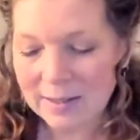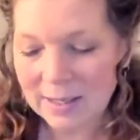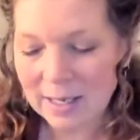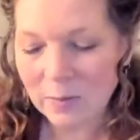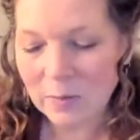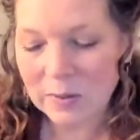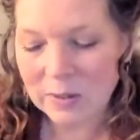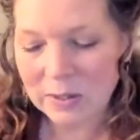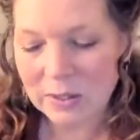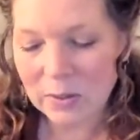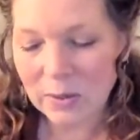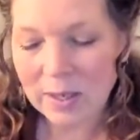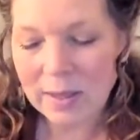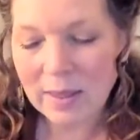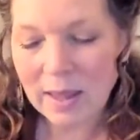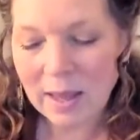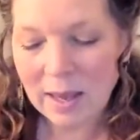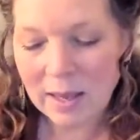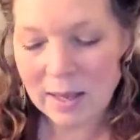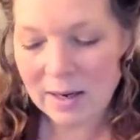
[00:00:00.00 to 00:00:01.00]
I was doing
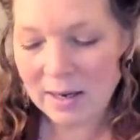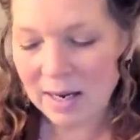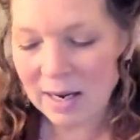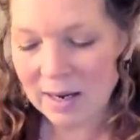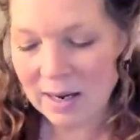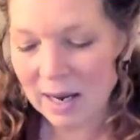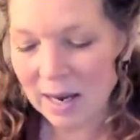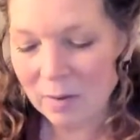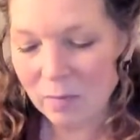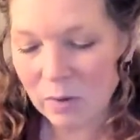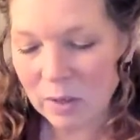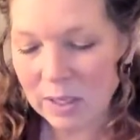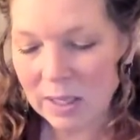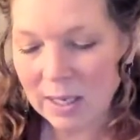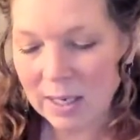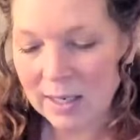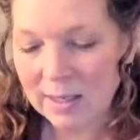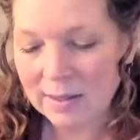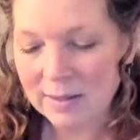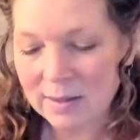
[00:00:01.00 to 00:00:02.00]
that, I
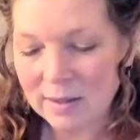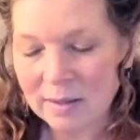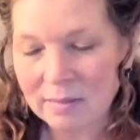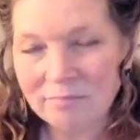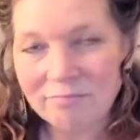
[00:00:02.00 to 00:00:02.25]
realized